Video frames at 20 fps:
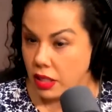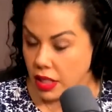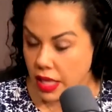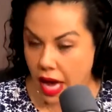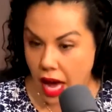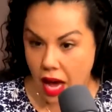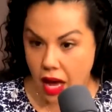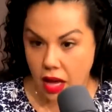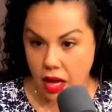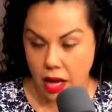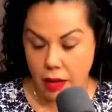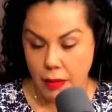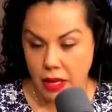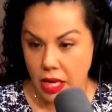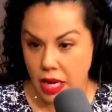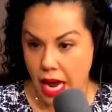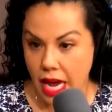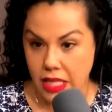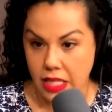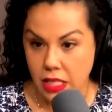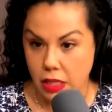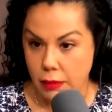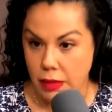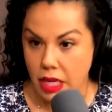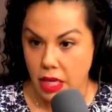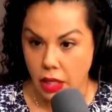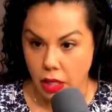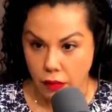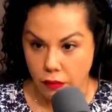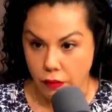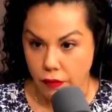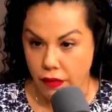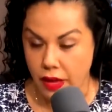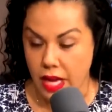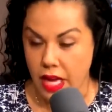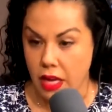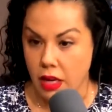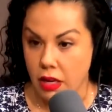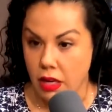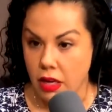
Yeah, I mean, it has to be a good fit.